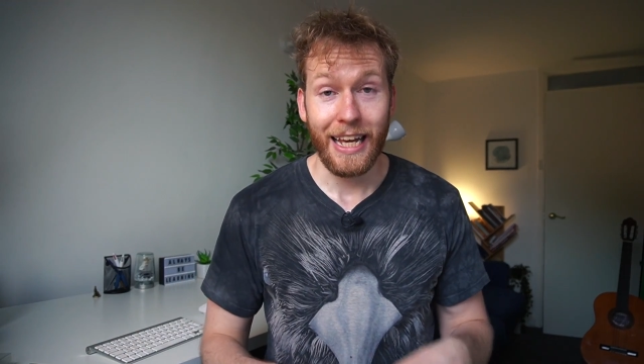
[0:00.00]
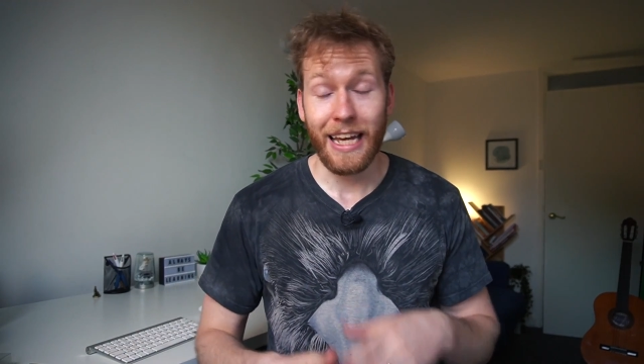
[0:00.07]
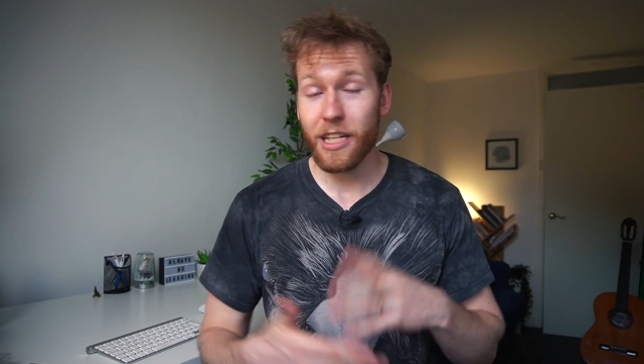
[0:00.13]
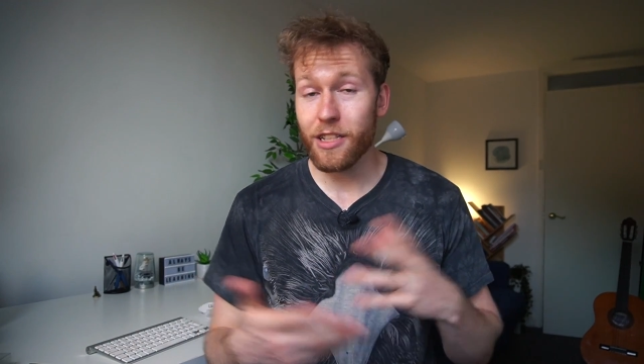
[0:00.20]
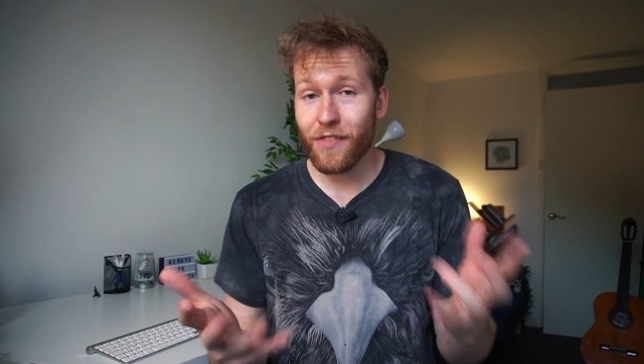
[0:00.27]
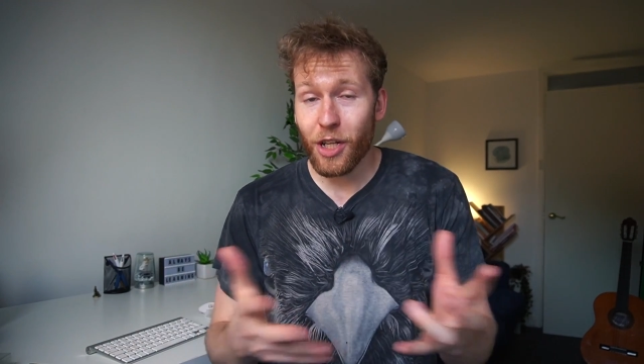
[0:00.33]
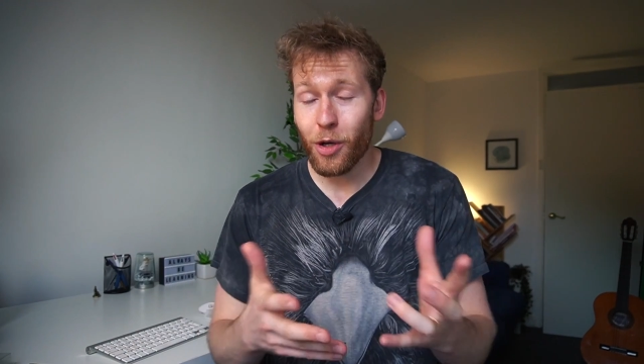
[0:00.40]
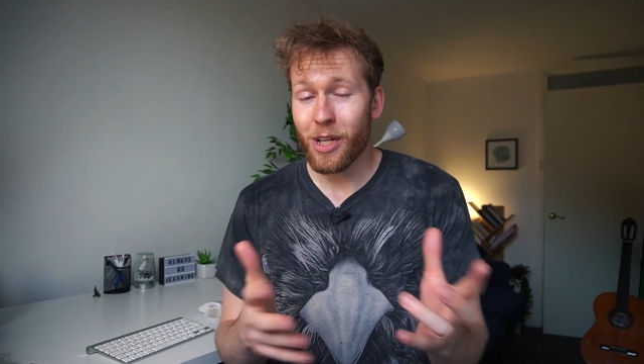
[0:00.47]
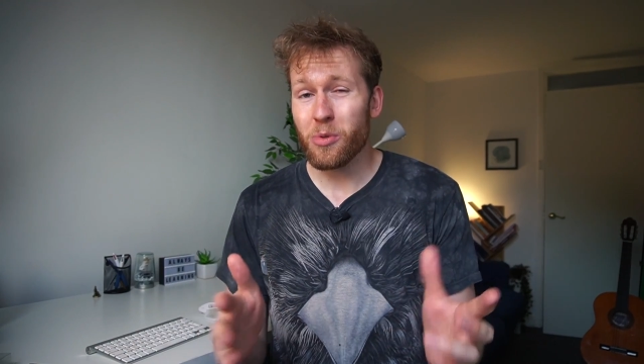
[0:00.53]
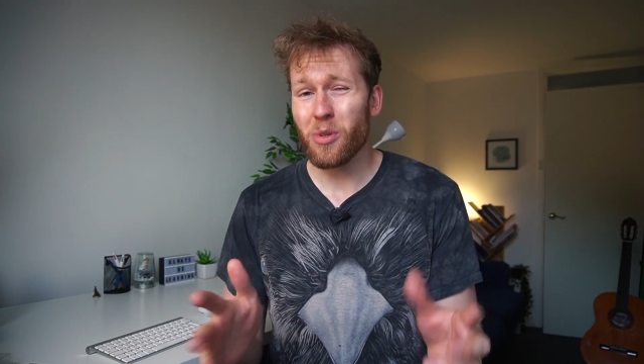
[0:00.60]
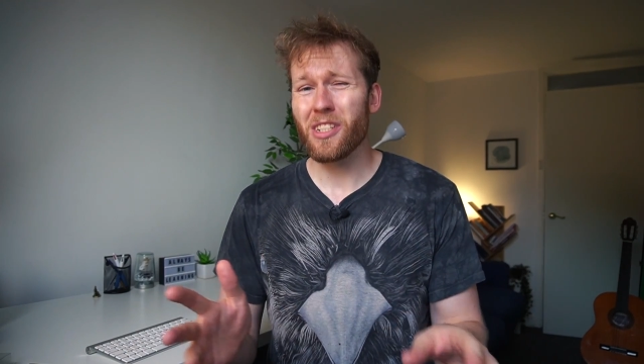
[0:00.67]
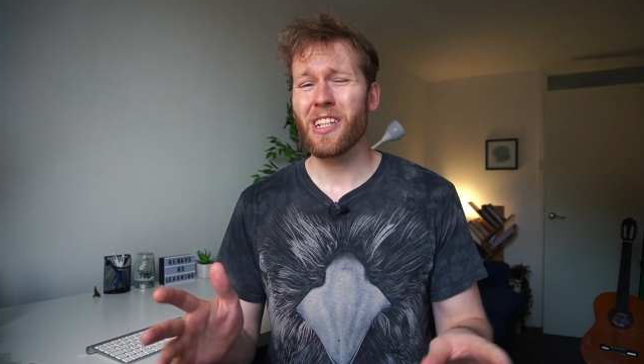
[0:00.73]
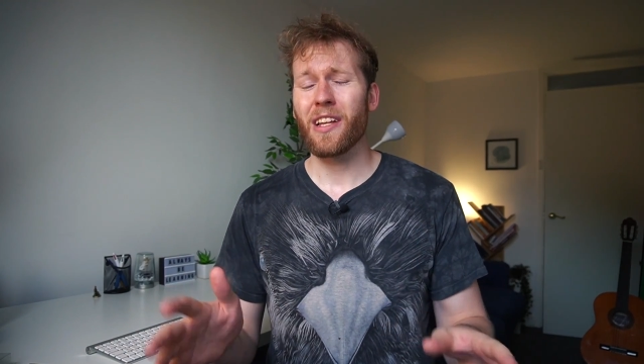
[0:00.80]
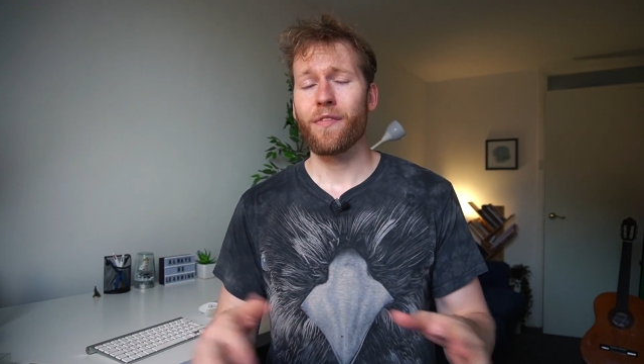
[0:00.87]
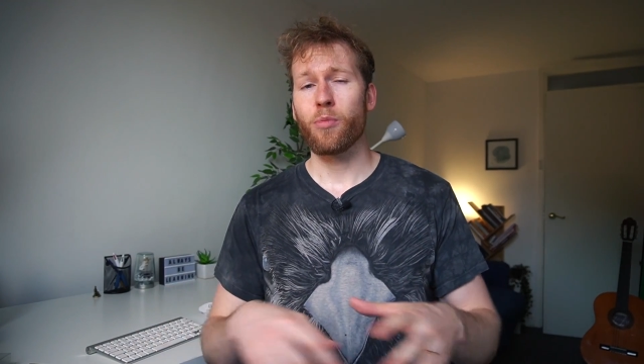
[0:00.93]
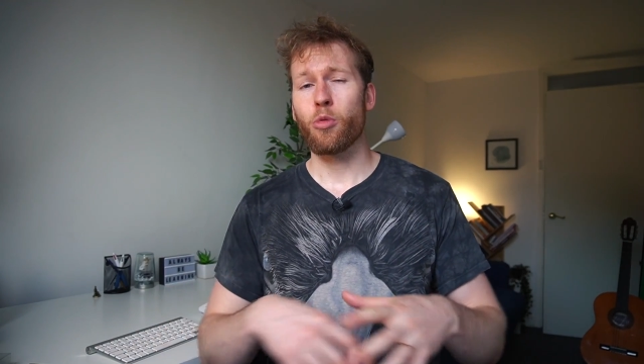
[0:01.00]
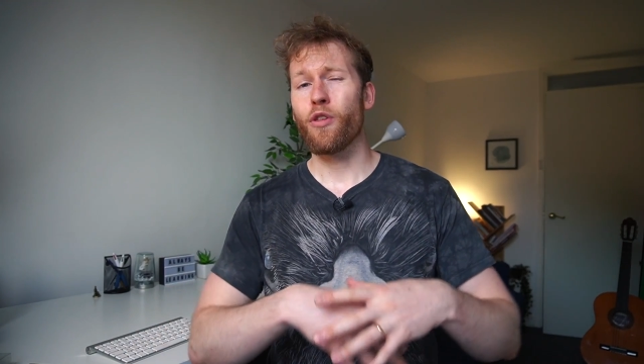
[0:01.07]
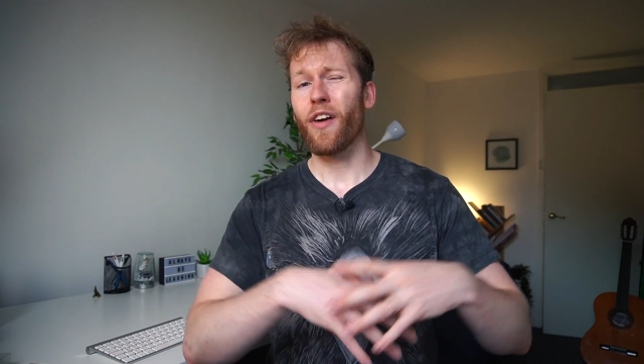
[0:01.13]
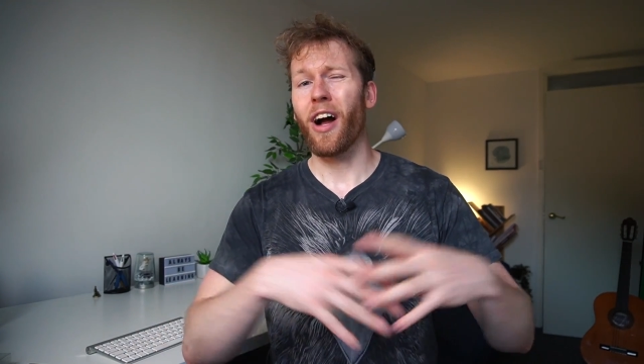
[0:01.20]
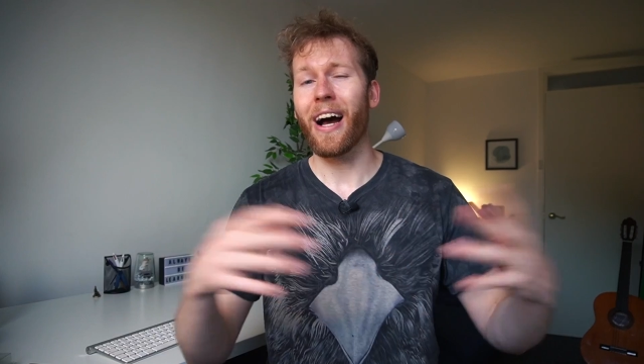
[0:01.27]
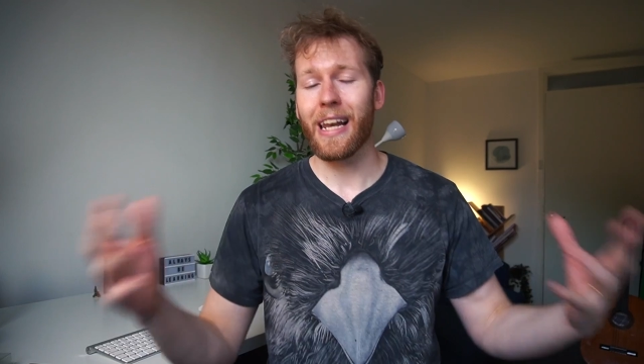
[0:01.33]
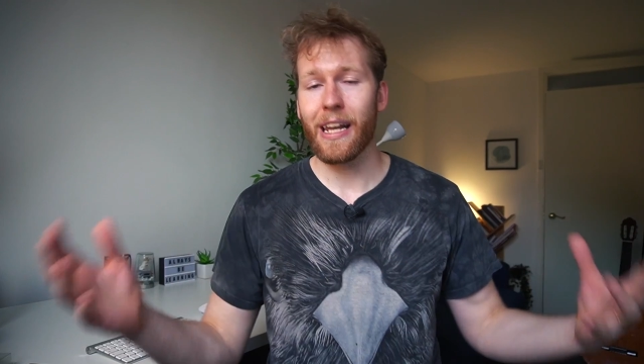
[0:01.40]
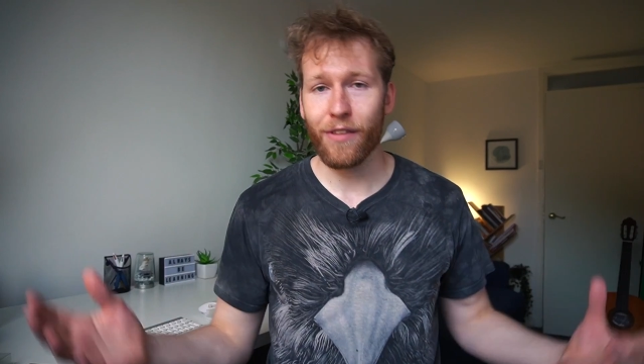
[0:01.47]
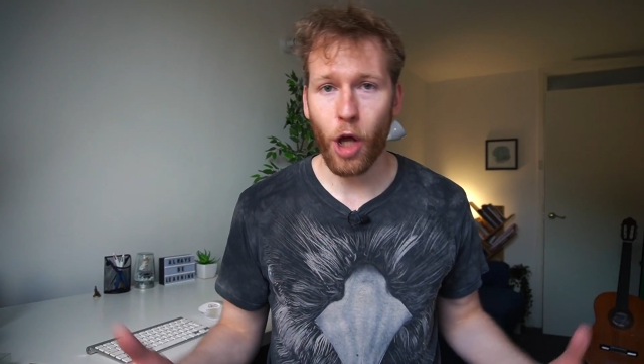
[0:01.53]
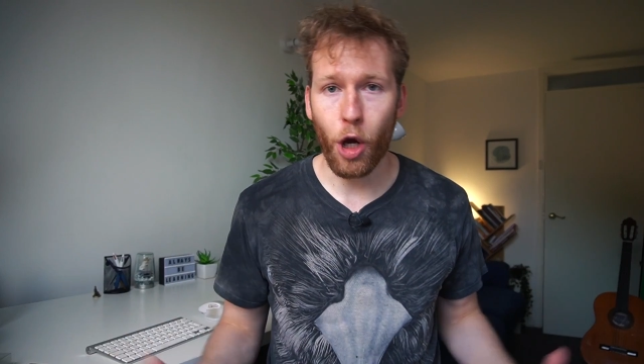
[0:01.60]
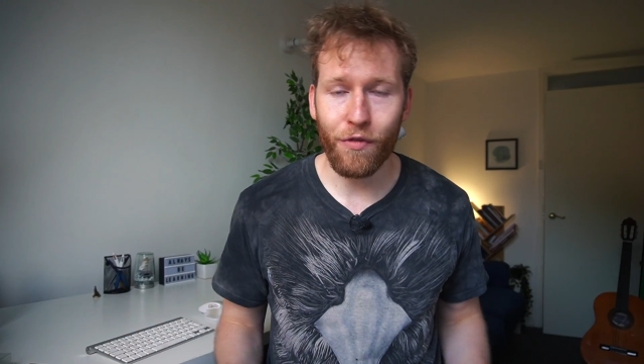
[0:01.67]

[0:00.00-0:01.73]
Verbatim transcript: In this video, I just wanted to give more of a high-level